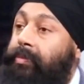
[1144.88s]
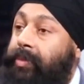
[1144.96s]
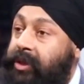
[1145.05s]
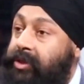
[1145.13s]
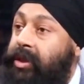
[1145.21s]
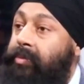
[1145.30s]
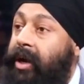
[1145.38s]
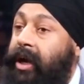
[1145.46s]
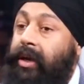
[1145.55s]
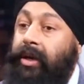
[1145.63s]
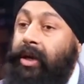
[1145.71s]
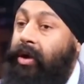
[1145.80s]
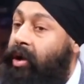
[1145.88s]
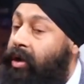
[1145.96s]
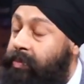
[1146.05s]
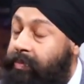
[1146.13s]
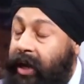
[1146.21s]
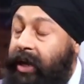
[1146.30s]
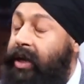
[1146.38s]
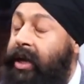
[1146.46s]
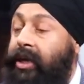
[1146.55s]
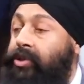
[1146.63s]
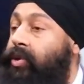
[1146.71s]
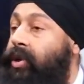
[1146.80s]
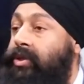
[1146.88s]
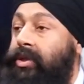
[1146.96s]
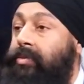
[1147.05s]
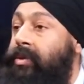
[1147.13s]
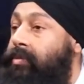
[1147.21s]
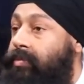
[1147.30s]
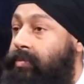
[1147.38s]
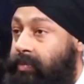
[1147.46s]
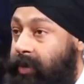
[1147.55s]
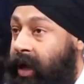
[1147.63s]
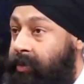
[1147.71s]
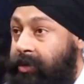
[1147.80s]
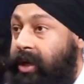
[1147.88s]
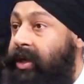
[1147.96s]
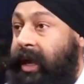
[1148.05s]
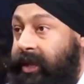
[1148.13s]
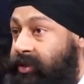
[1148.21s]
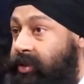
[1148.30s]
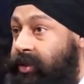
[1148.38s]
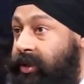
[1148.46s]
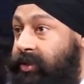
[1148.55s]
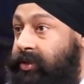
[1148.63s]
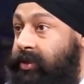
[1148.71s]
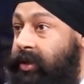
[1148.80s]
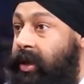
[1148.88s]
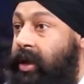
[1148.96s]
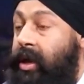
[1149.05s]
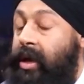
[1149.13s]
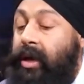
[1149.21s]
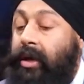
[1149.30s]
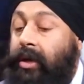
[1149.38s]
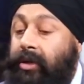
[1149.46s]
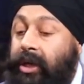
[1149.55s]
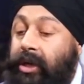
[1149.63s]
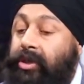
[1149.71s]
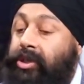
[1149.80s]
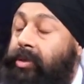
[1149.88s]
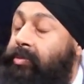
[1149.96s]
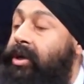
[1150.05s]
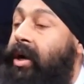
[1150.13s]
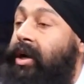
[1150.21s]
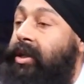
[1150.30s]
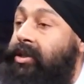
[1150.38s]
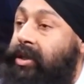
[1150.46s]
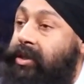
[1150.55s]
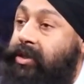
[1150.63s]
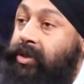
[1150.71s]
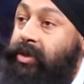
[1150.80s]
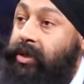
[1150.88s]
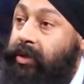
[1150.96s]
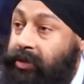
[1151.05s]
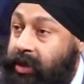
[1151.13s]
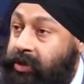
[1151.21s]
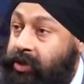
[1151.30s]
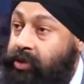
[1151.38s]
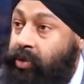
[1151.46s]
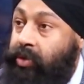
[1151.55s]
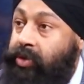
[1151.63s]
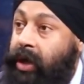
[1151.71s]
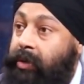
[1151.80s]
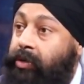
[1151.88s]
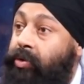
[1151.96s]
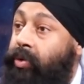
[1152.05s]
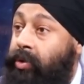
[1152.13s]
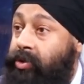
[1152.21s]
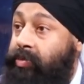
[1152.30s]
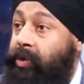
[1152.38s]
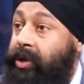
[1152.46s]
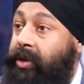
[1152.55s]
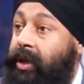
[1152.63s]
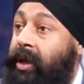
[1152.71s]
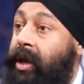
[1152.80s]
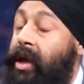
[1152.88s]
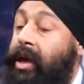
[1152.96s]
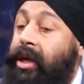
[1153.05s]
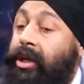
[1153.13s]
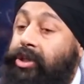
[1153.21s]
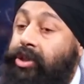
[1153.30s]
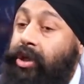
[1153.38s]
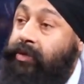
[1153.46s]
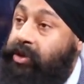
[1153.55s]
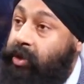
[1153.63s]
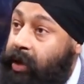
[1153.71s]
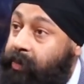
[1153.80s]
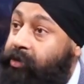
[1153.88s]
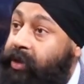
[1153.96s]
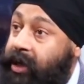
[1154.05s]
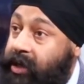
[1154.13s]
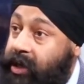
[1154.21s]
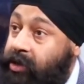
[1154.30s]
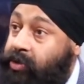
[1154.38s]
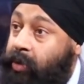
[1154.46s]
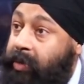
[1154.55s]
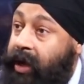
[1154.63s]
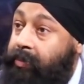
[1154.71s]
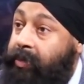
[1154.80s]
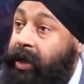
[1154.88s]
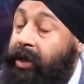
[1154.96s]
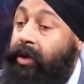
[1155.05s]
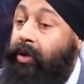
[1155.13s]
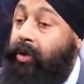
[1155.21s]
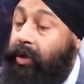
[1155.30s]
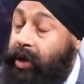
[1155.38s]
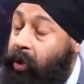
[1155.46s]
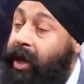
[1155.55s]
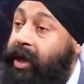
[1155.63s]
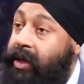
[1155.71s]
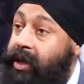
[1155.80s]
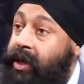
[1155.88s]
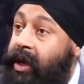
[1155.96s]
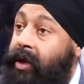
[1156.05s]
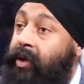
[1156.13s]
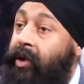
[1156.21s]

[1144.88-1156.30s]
president biden ne already pehla keh chuke se bhi I'm going to cancel this leadership dikhani chahidi si justin trudeau saab nu us point te he should have stood up for that keystone pipeline hoya ki ya